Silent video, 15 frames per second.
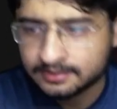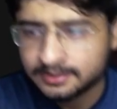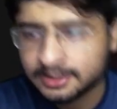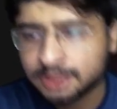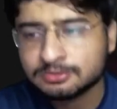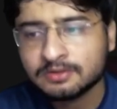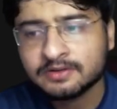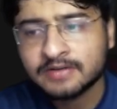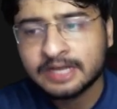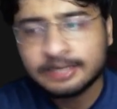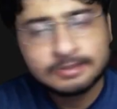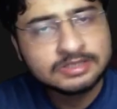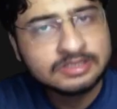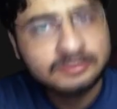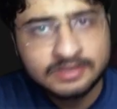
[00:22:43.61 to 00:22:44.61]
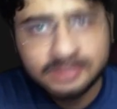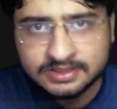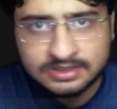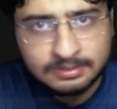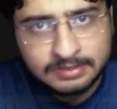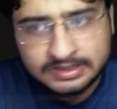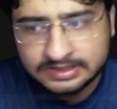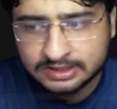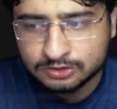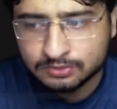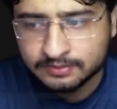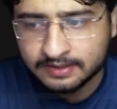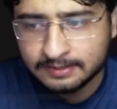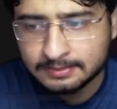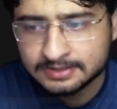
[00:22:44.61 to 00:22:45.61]
10 to the power 9 plus 7, this number is 10 to the
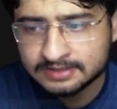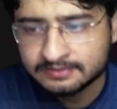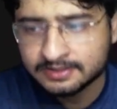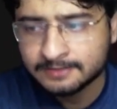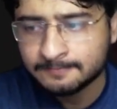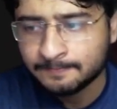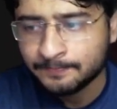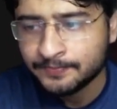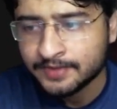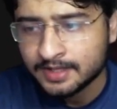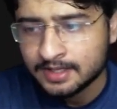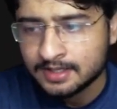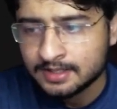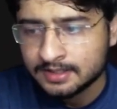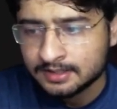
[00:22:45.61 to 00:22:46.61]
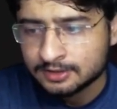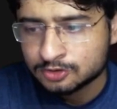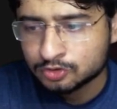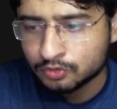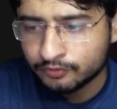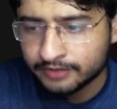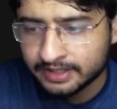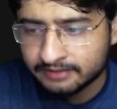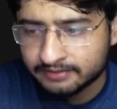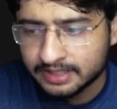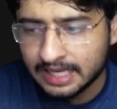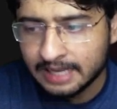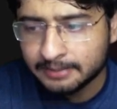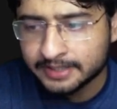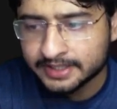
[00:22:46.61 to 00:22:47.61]
power 9 plus 7. So whenever
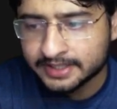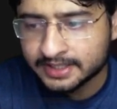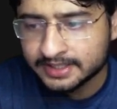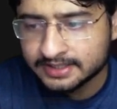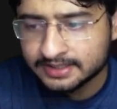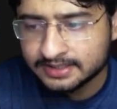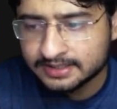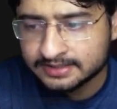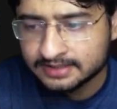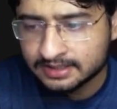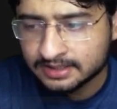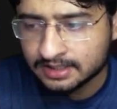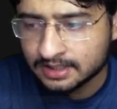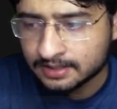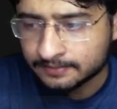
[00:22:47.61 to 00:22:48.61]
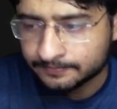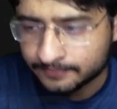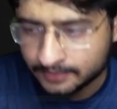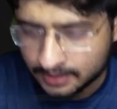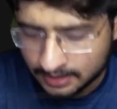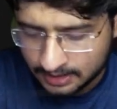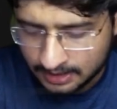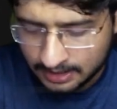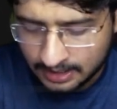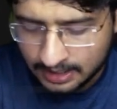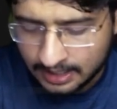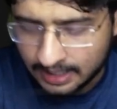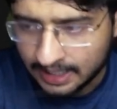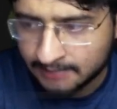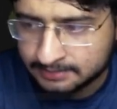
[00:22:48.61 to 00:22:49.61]
I'm returning the result now,
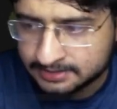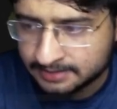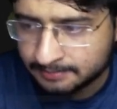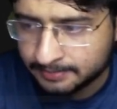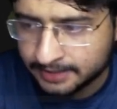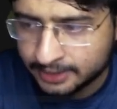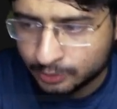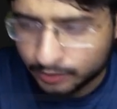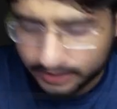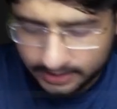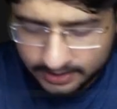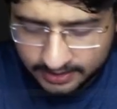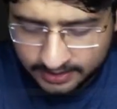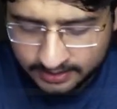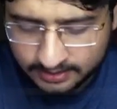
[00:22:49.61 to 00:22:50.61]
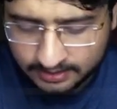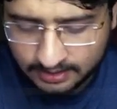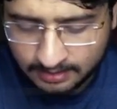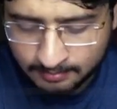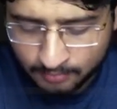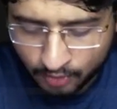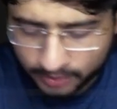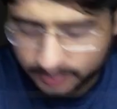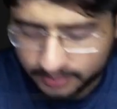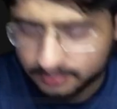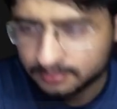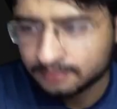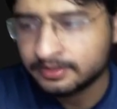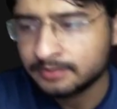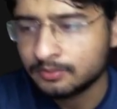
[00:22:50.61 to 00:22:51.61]
I'm simply doing here a mod.